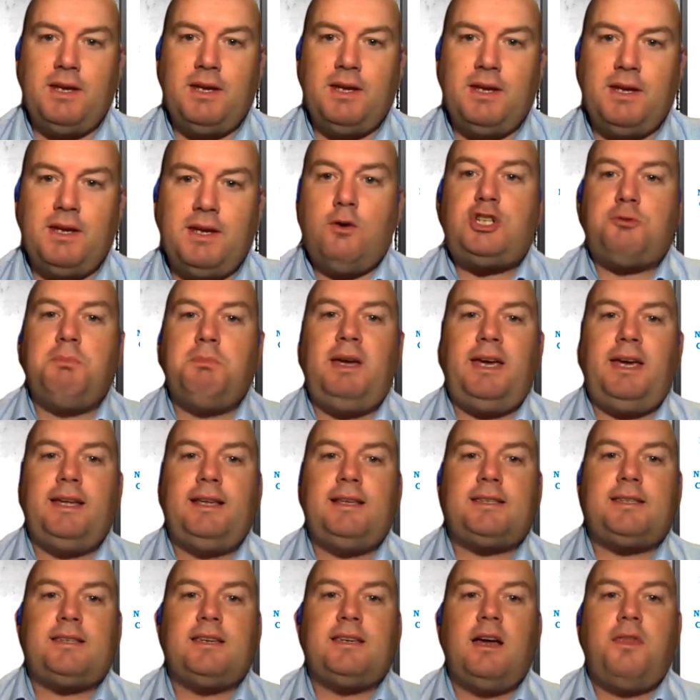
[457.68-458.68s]
Which
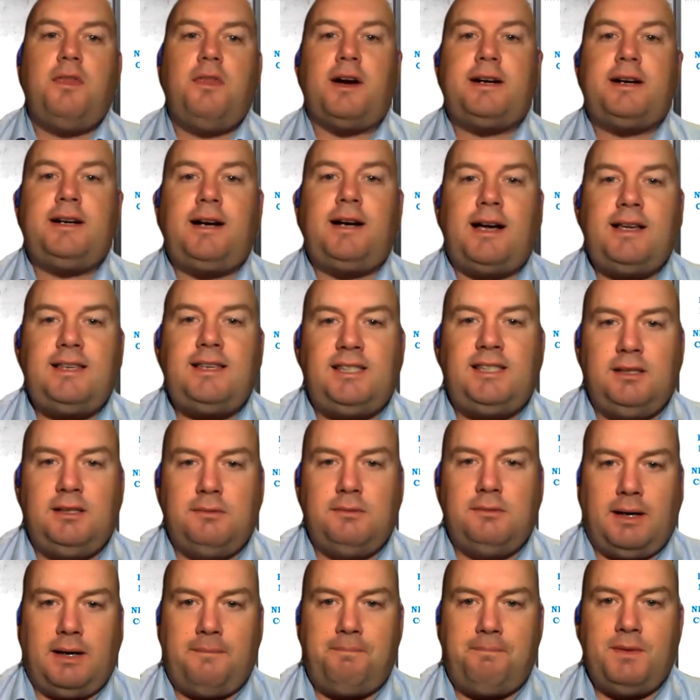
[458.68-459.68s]
means the
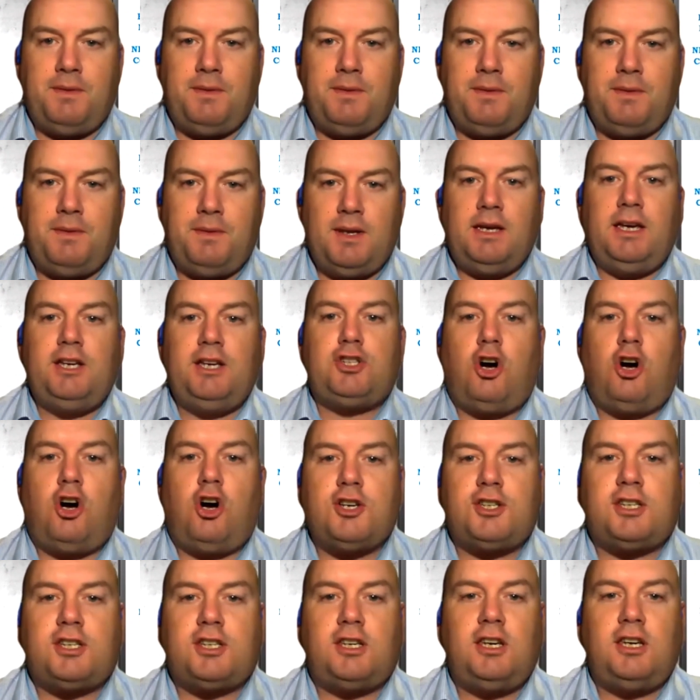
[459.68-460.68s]
customer is
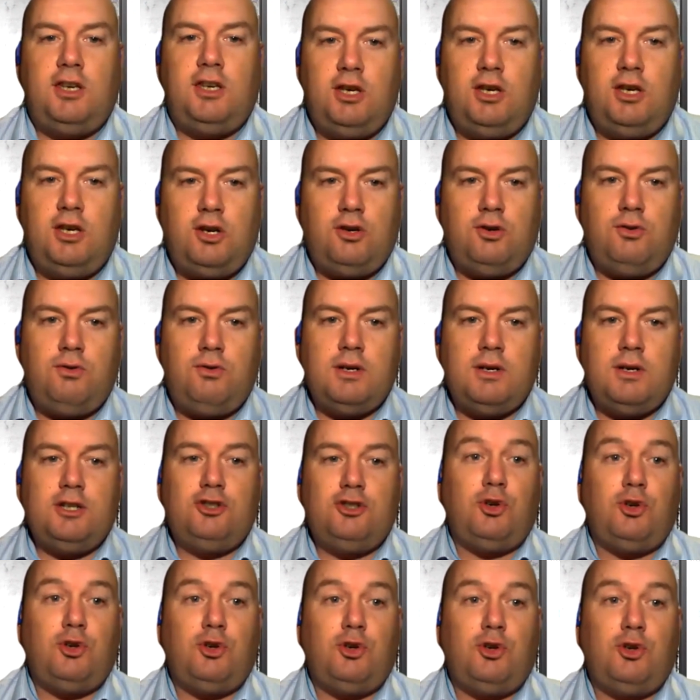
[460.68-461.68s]
asking you
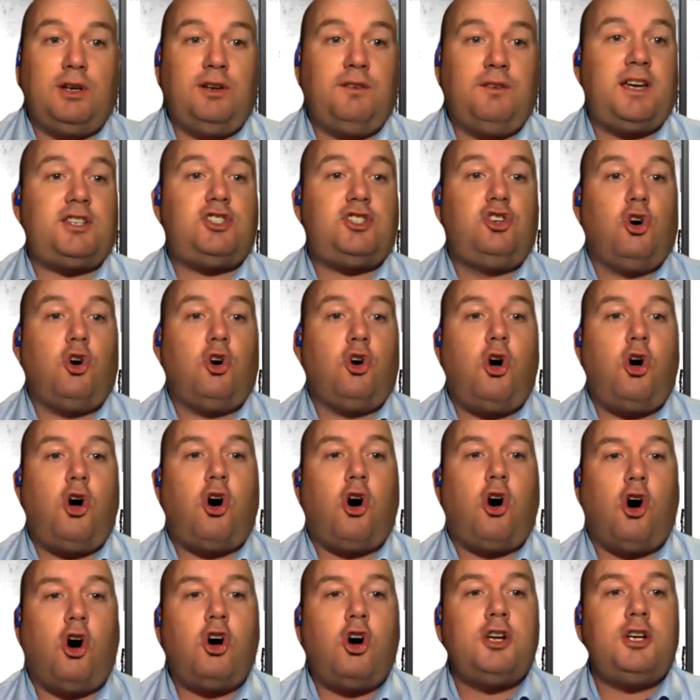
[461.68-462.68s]
to invest your
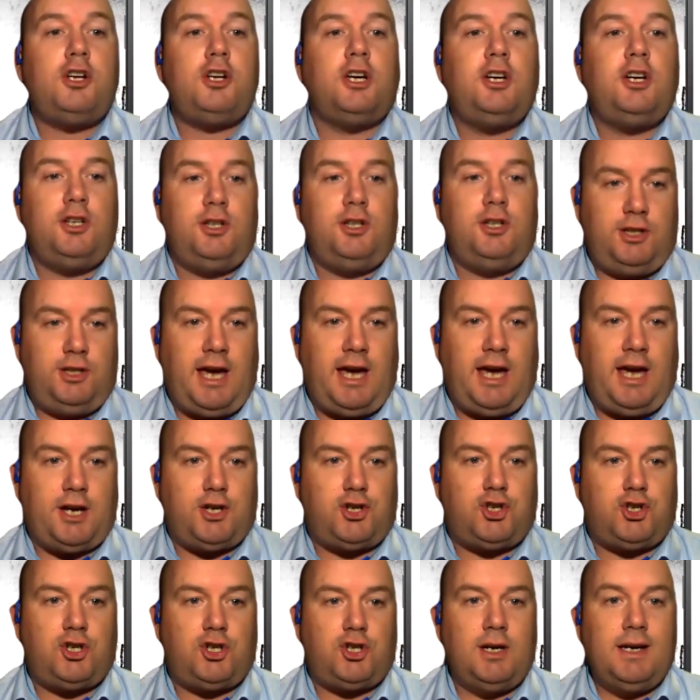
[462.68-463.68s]
hard-earned
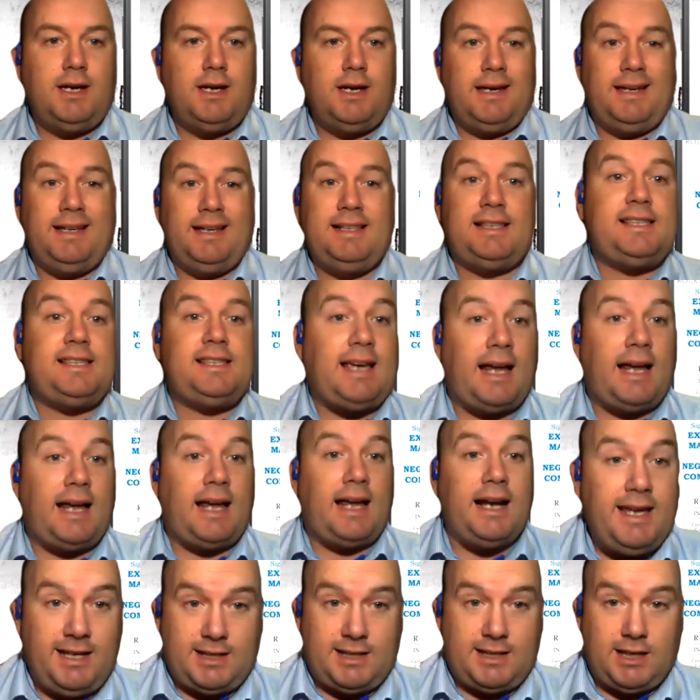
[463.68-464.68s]
cash in
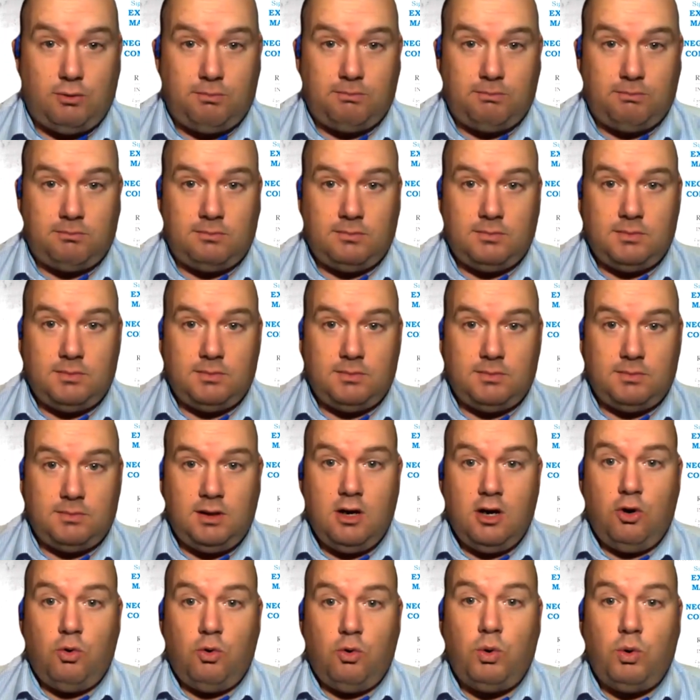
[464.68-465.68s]
selling his home
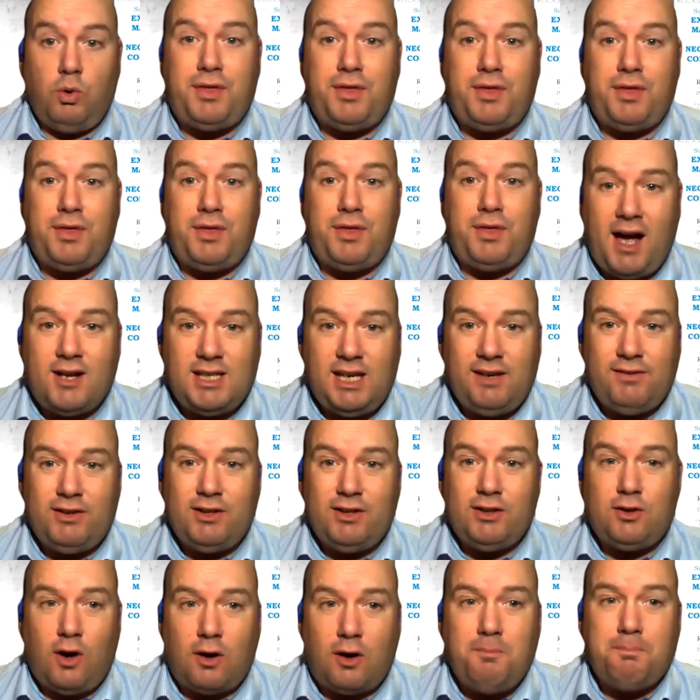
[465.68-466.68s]
without
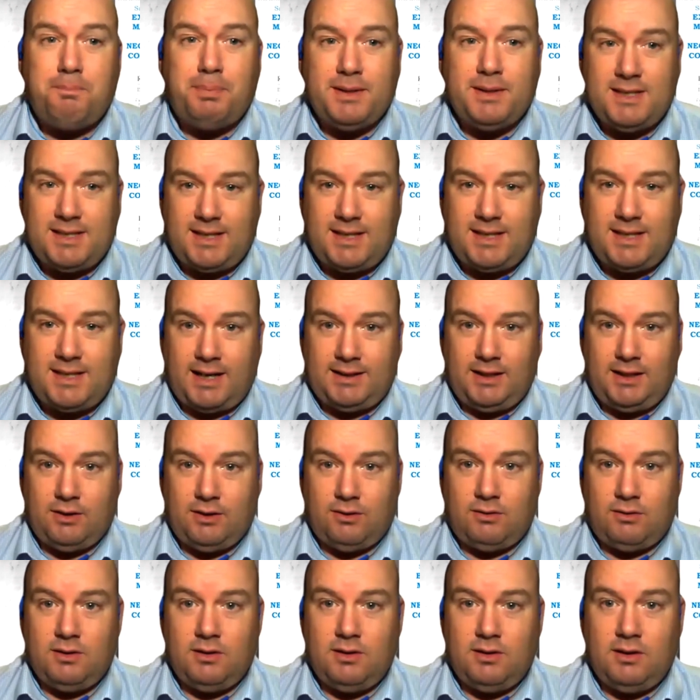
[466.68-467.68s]
even compensating
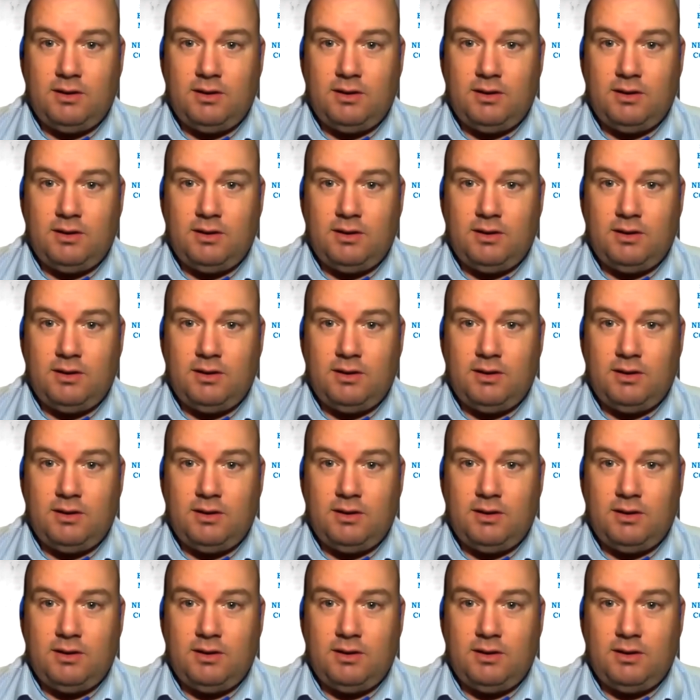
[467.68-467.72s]
you.